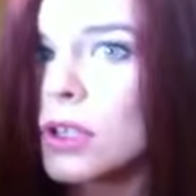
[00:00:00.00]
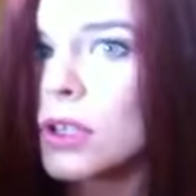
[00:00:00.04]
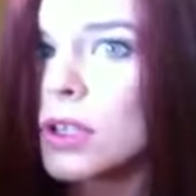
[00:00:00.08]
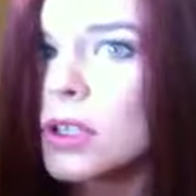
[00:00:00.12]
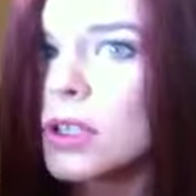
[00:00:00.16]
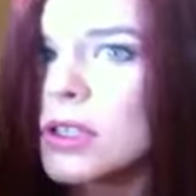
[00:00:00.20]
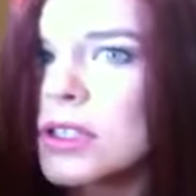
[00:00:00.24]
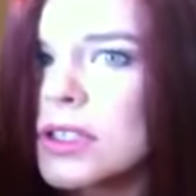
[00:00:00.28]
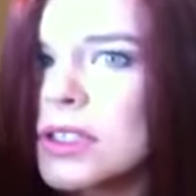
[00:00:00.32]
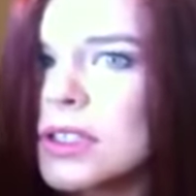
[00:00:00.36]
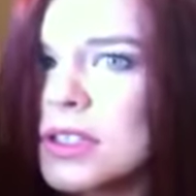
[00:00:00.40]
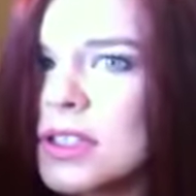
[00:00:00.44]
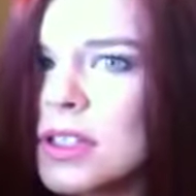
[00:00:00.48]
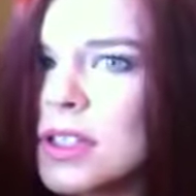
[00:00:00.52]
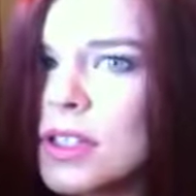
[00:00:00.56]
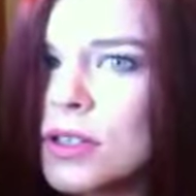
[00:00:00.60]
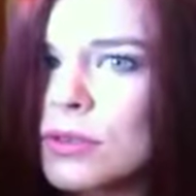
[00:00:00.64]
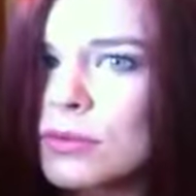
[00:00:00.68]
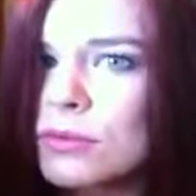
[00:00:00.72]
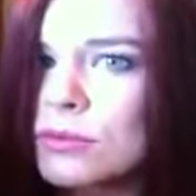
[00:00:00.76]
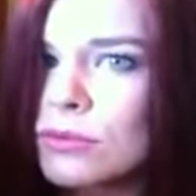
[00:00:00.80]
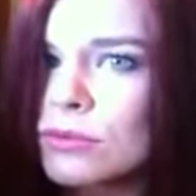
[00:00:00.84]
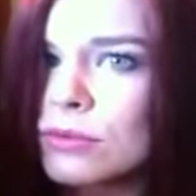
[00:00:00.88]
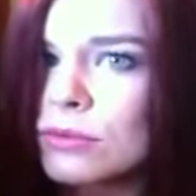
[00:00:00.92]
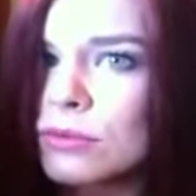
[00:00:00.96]
Let's see.
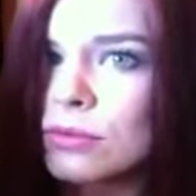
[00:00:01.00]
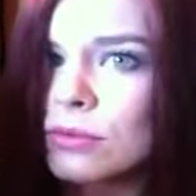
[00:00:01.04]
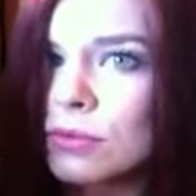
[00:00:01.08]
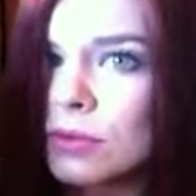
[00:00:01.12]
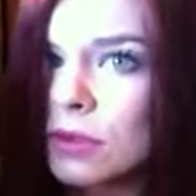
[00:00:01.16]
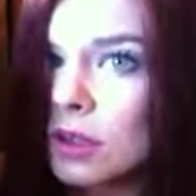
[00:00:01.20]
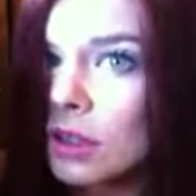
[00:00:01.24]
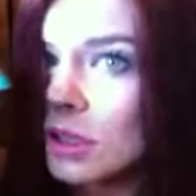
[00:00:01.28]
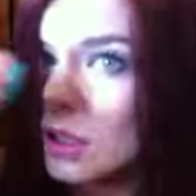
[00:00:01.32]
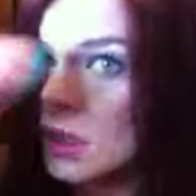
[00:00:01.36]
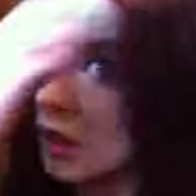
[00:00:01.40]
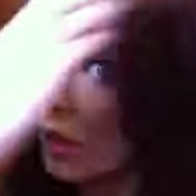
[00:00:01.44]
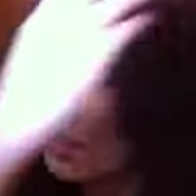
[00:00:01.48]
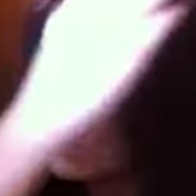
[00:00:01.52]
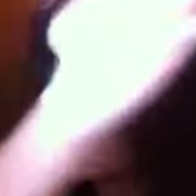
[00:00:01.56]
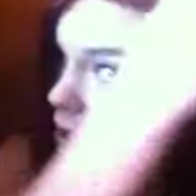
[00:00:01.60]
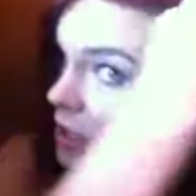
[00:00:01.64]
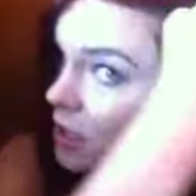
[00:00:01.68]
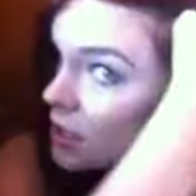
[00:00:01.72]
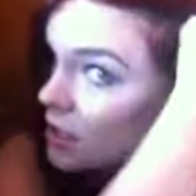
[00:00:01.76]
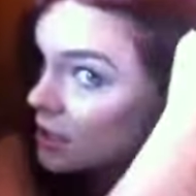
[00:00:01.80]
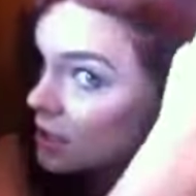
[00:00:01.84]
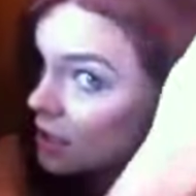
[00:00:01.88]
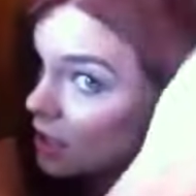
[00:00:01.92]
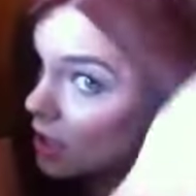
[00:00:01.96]

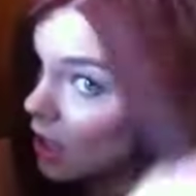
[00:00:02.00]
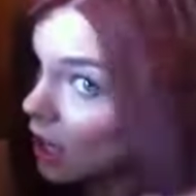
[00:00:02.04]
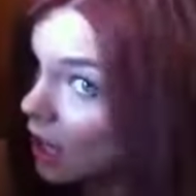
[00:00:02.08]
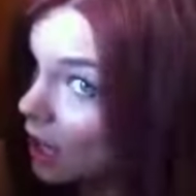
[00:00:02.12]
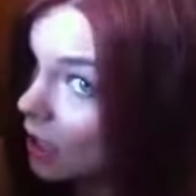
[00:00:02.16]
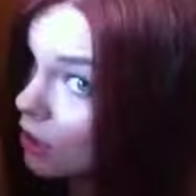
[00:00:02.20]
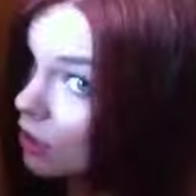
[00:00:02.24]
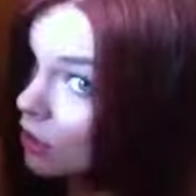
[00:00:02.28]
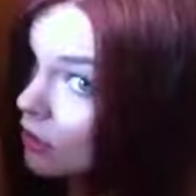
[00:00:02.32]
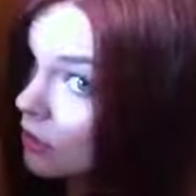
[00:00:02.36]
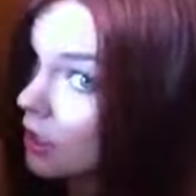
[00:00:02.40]
This is the color